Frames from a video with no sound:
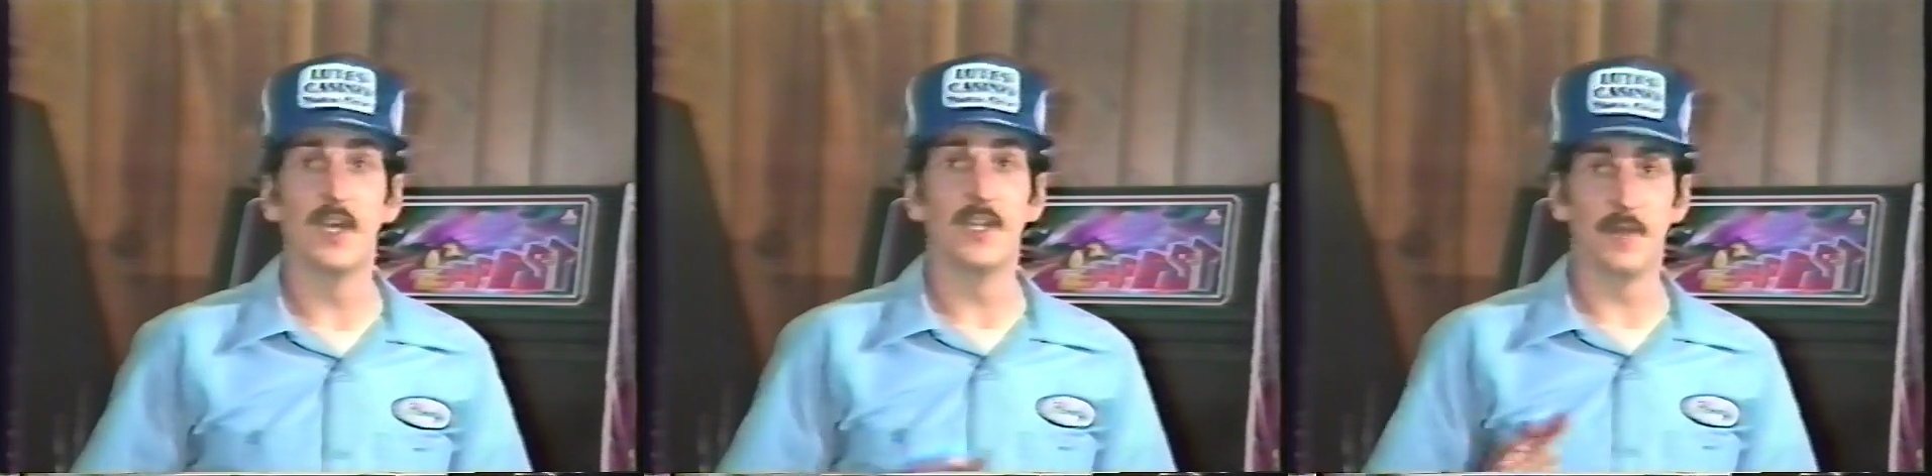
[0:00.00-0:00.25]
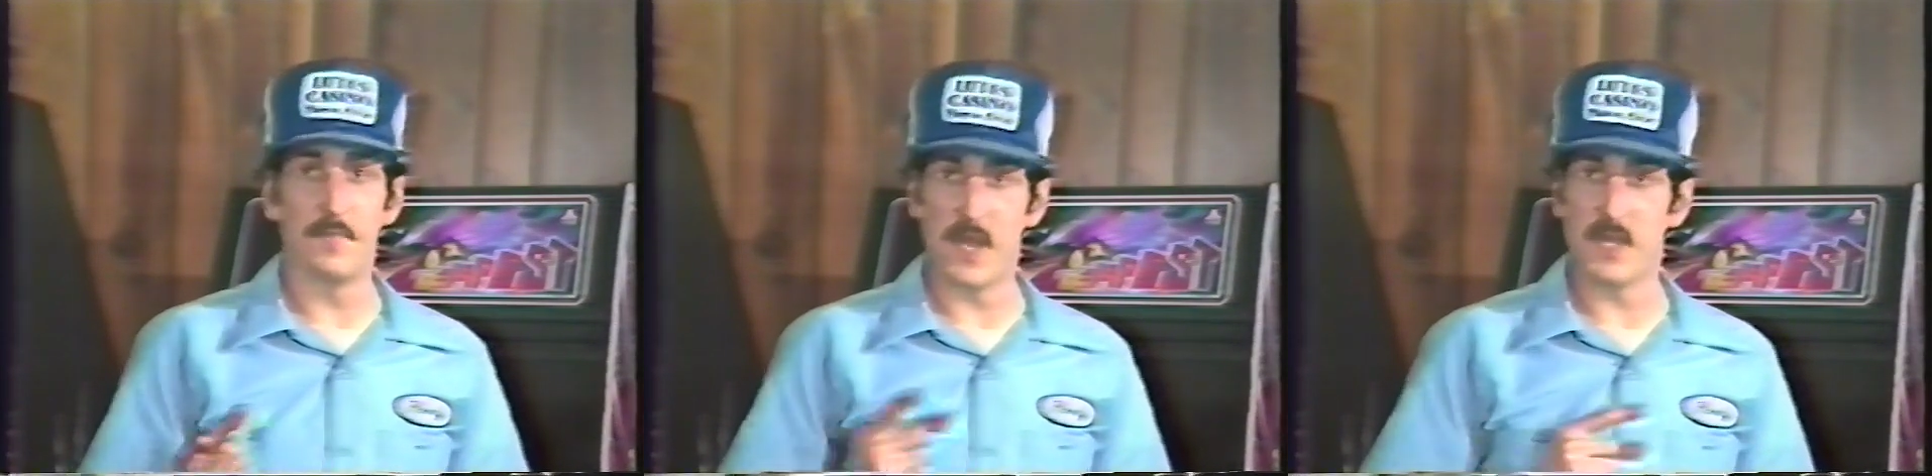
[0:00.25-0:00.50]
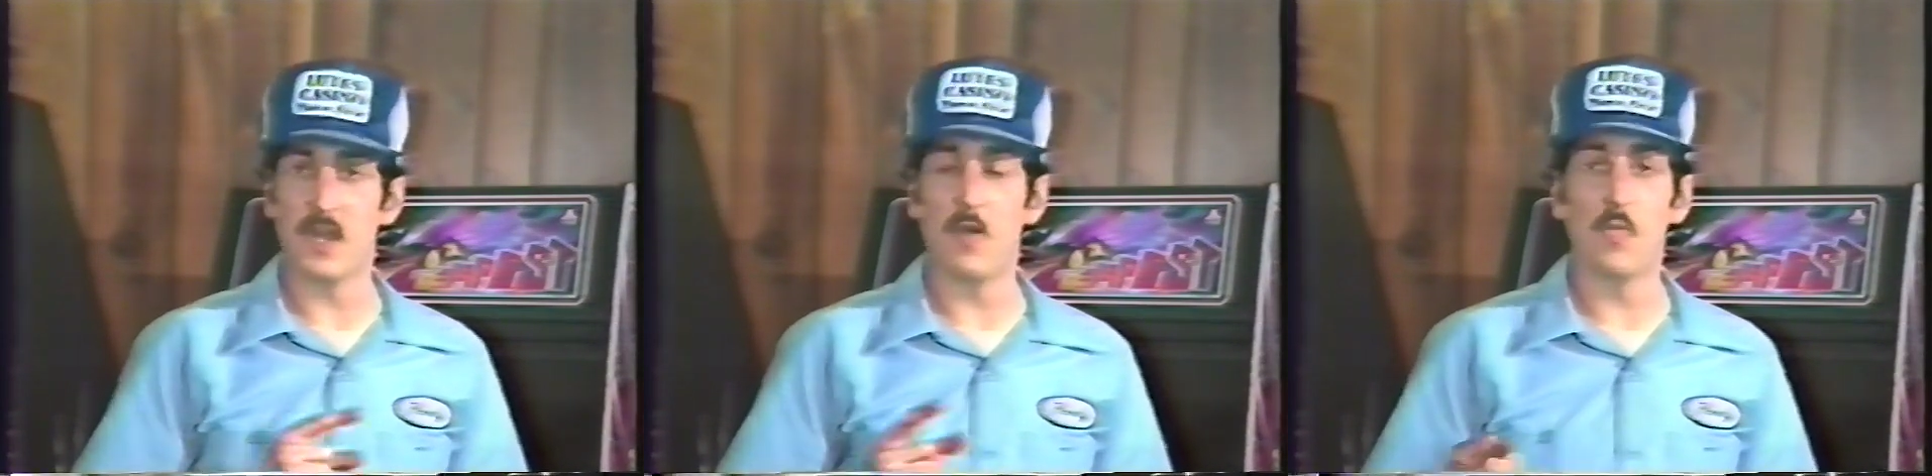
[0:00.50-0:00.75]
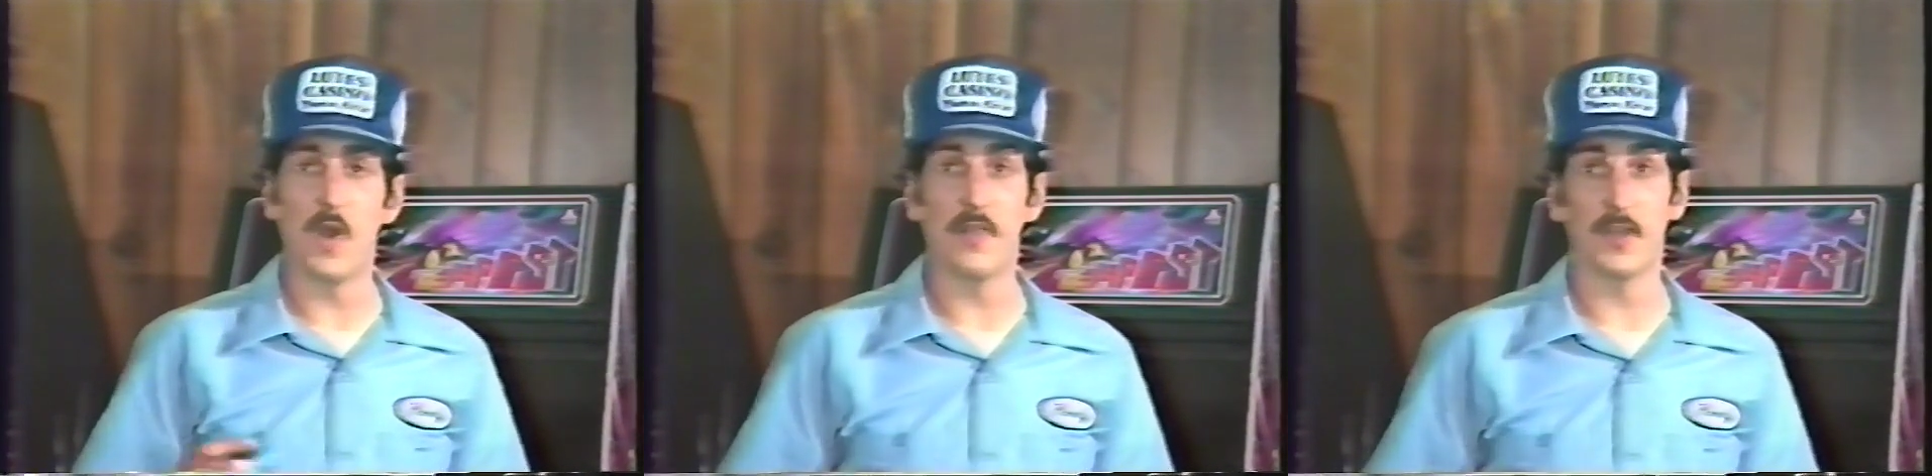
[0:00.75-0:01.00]
depending
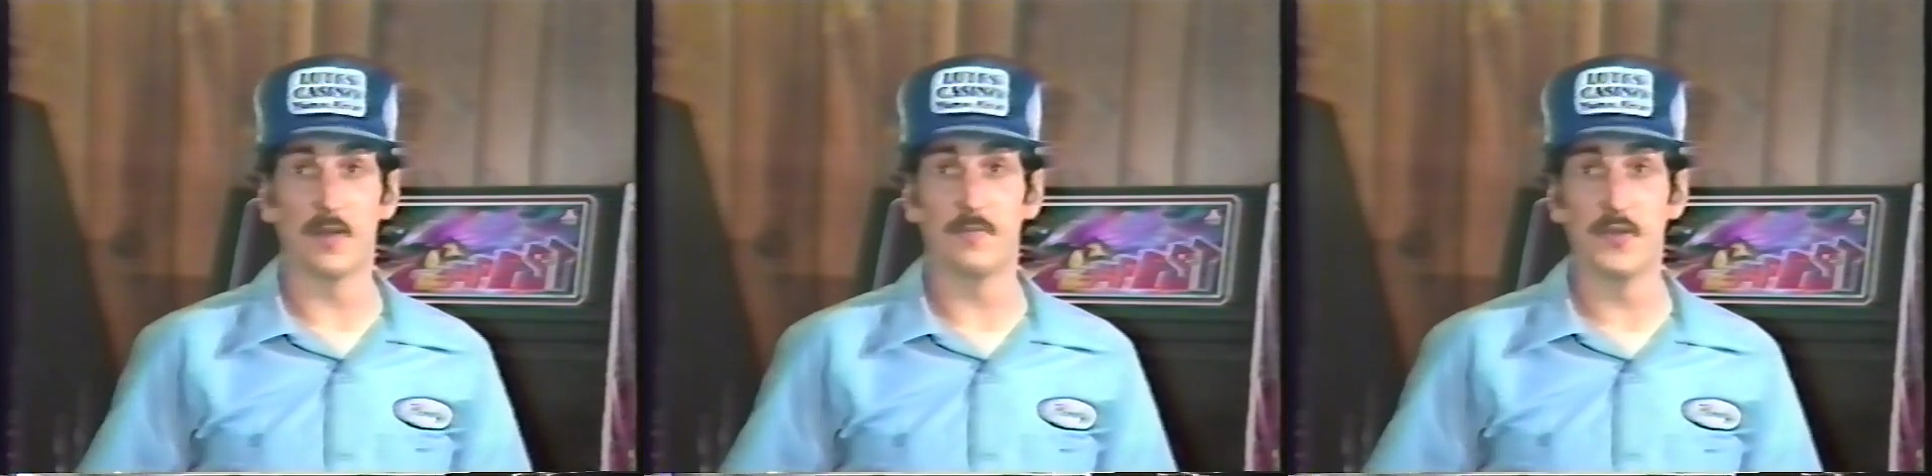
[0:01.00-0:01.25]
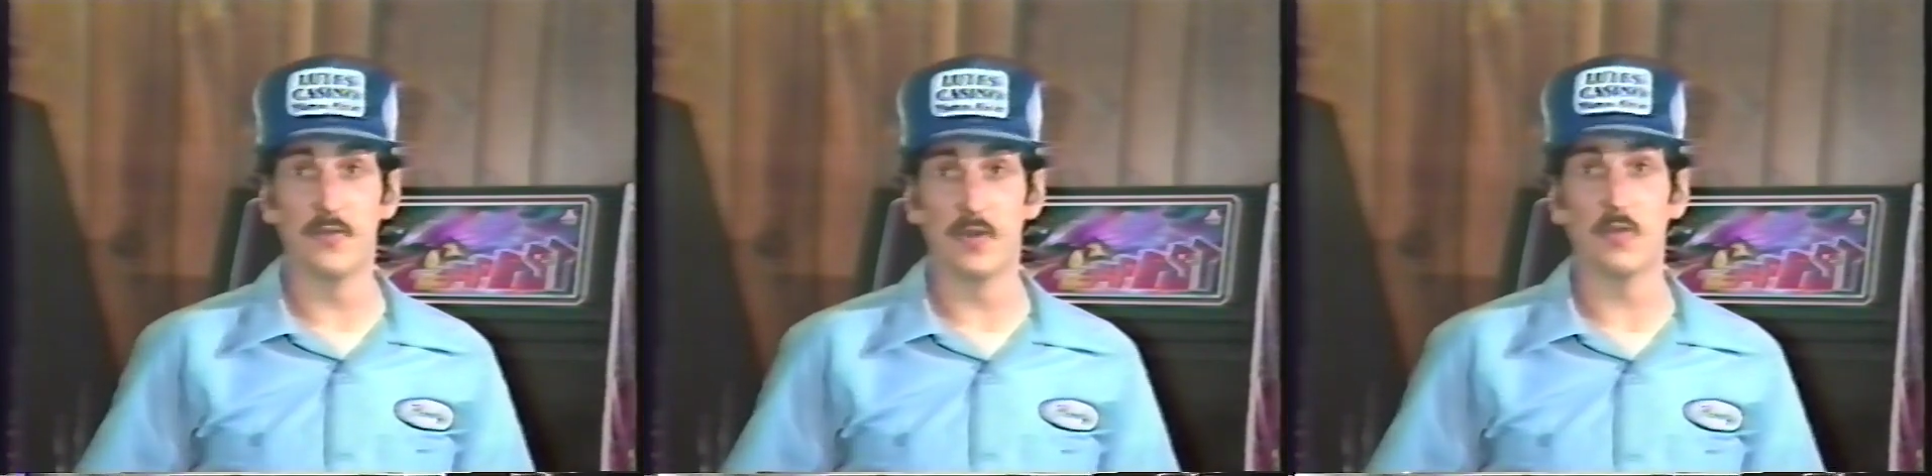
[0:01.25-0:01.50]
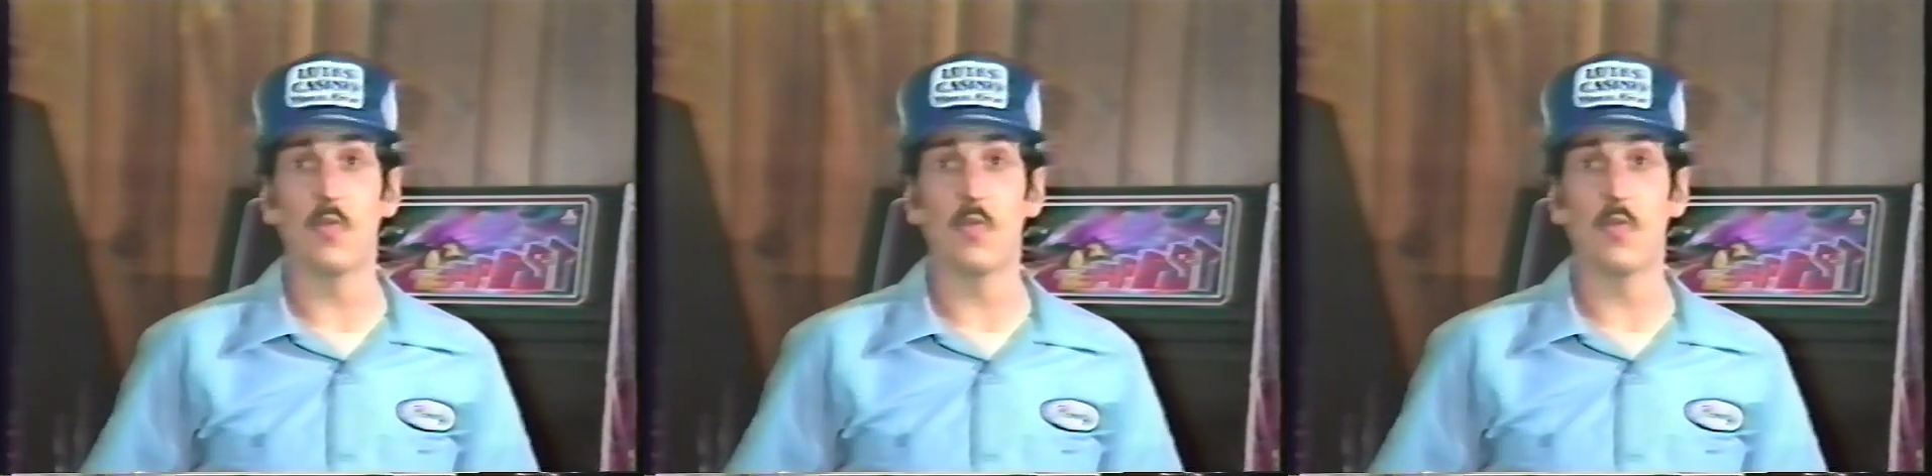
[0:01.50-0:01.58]
on where the computer